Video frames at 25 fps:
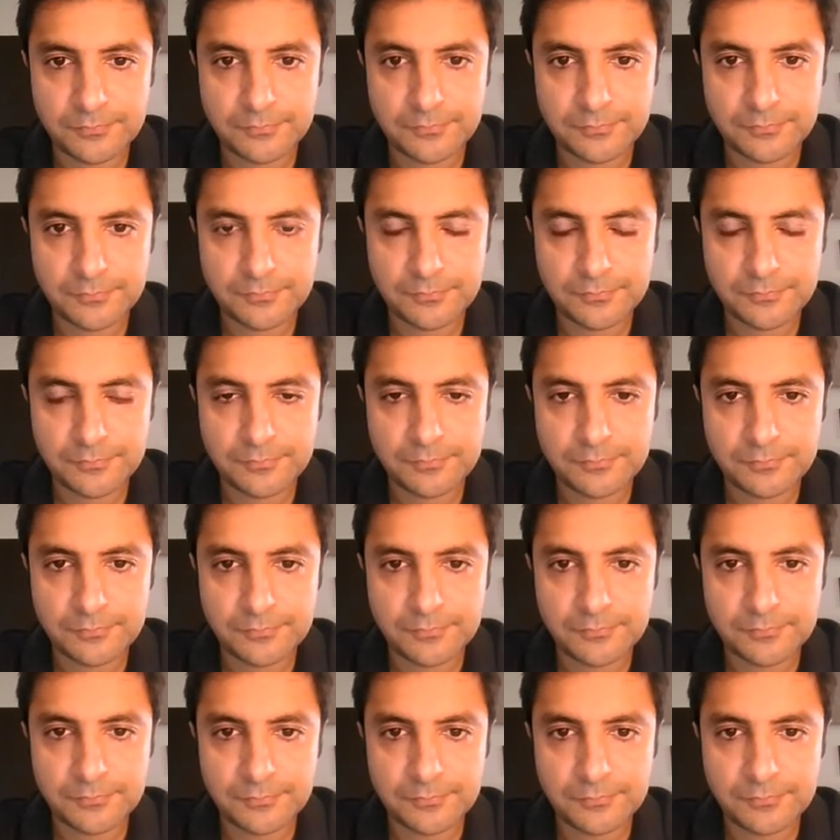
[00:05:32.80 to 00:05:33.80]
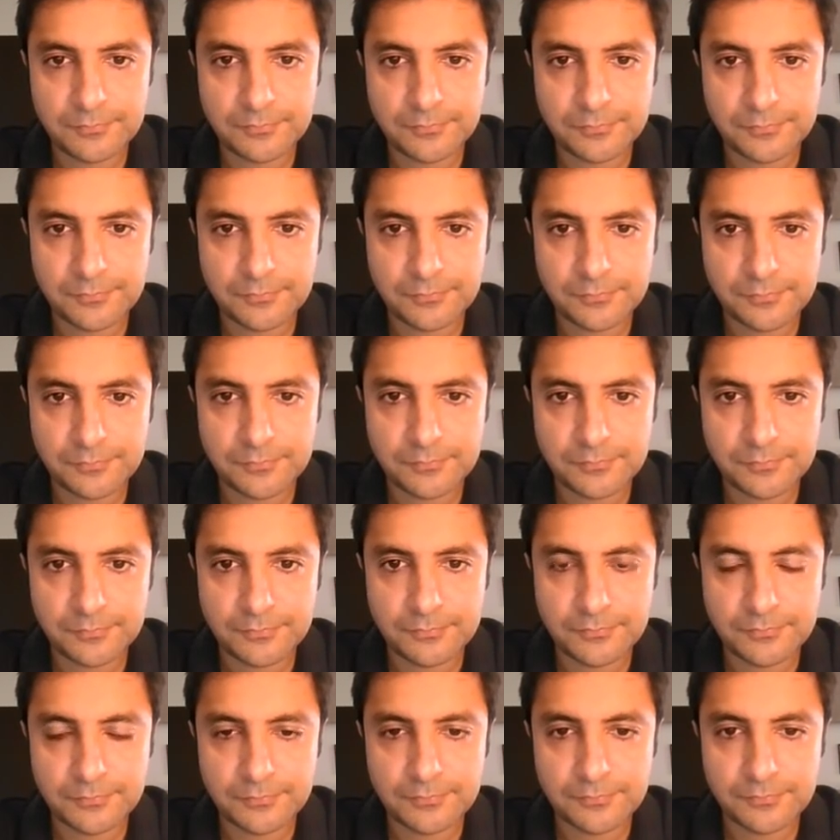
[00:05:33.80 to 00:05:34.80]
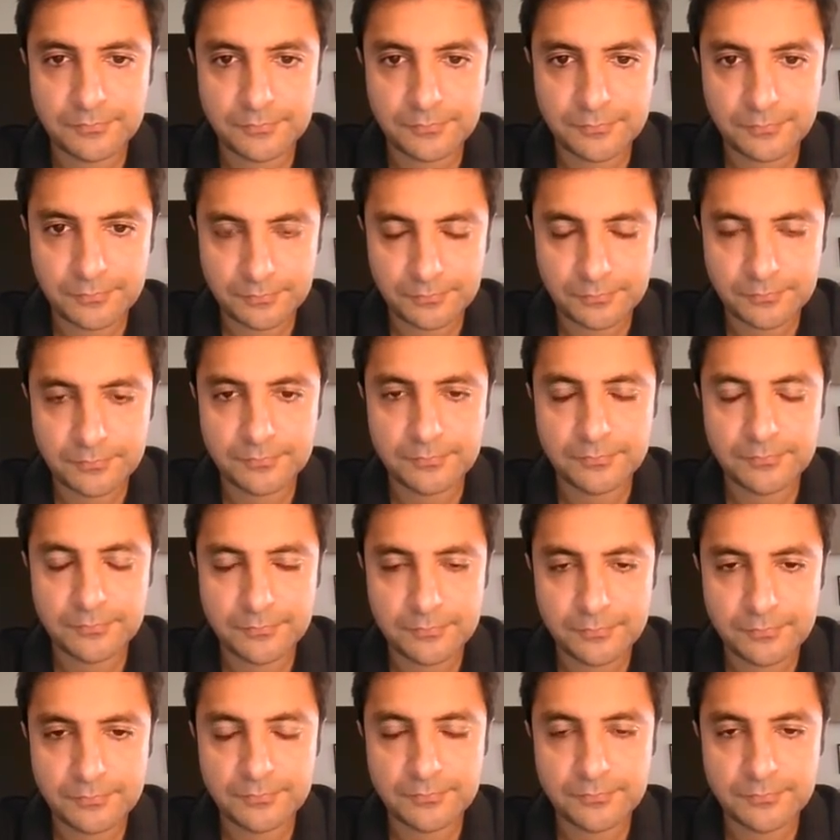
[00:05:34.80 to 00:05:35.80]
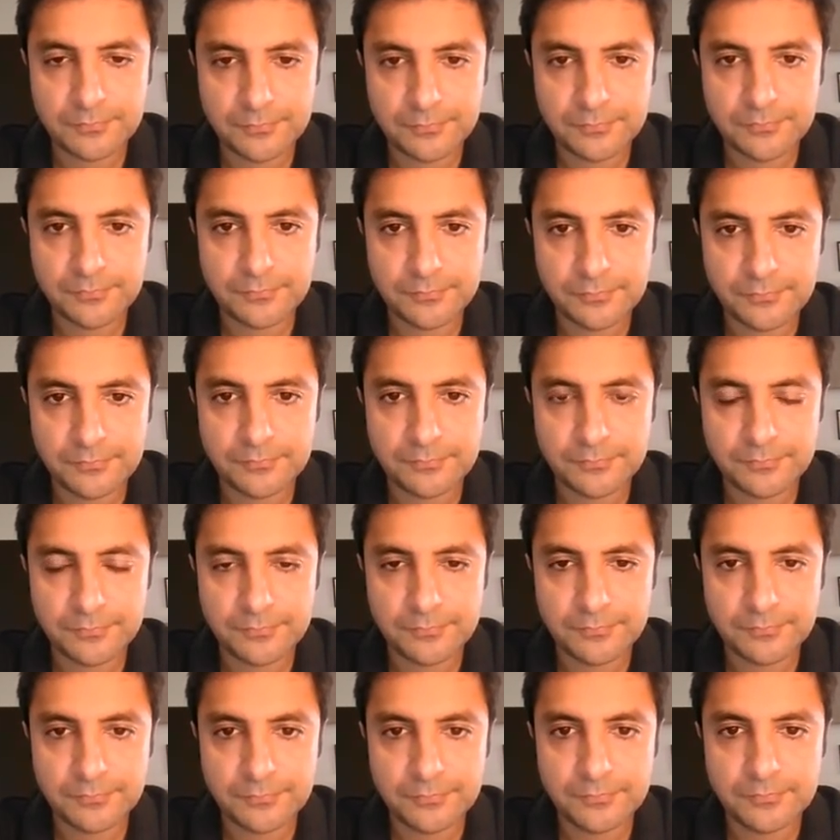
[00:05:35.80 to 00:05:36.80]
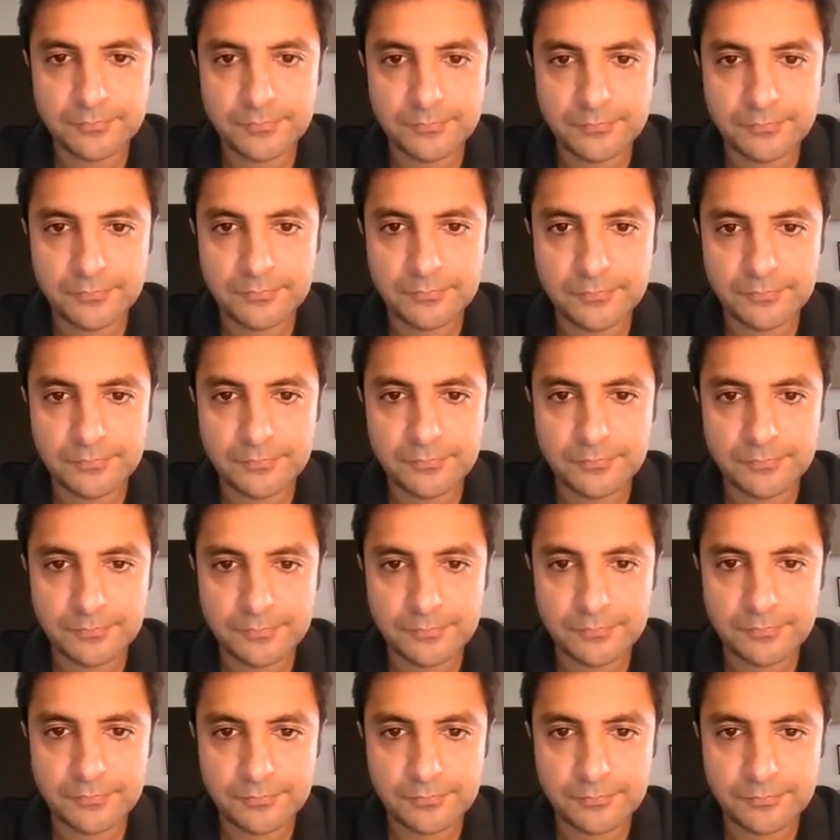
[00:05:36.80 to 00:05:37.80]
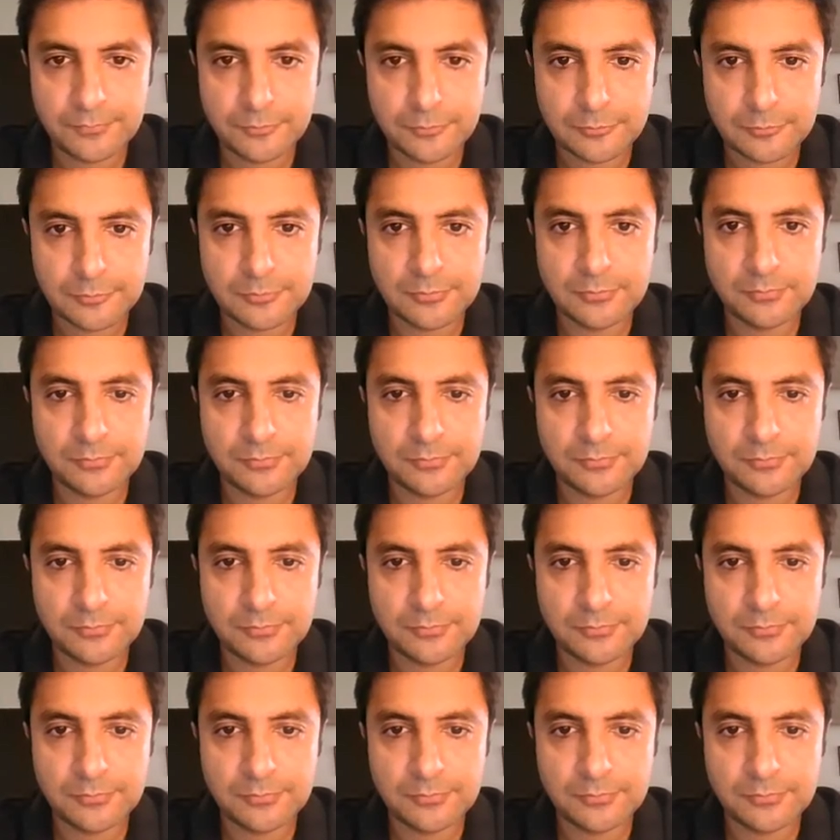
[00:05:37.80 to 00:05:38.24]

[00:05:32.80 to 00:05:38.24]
No words are spoken by the person on screen.